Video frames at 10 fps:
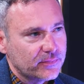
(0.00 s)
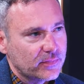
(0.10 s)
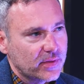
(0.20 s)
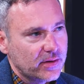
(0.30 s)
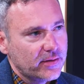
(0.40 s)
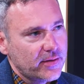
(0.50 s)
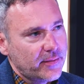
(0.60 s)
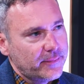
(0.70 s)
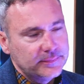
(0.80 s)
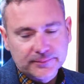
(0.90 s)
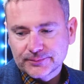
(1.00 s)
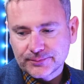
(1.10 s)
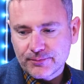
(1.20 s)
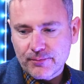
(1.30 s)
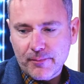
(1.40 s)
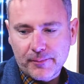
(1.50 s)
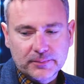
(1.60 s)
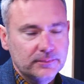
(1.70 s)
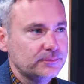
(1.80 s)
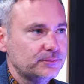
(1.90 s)
Sounds really exciting, like you've
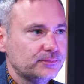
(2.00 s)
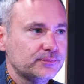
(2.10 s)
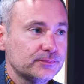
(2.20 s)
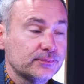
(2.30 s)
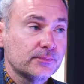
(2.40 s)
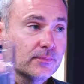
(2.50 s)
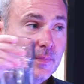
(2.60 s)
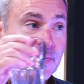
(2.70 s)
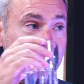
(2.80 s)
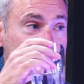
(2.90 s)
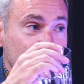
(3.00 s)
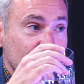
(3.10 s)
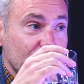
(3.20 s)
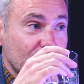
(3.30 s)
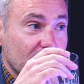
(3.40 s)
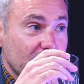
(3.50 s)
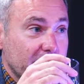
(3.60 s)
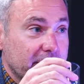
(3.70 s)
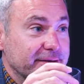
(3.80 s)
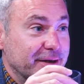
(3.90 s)
said, and I know I've got one of these
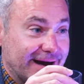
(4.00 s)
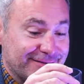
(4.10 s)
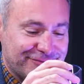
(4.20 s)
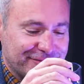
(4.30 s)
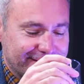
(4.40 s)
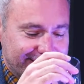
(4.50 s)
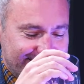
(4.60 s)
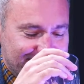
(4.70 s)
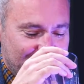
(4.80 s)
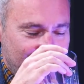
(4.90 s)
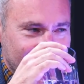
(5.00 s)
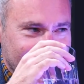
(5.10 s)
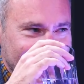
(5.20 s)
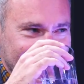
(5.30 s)
sessions next week, so yeah. It's my